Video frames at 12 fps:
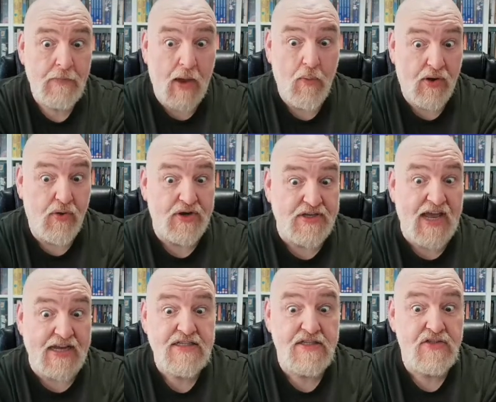I want to go to
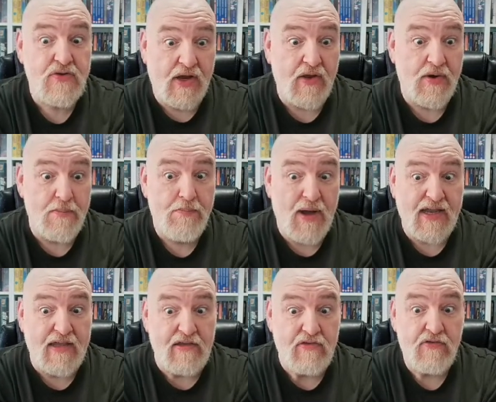Texas so I can go to
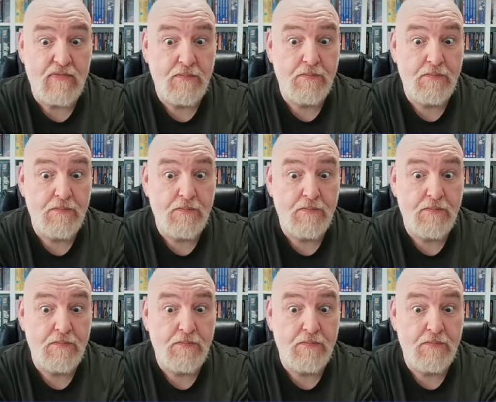Bucky's.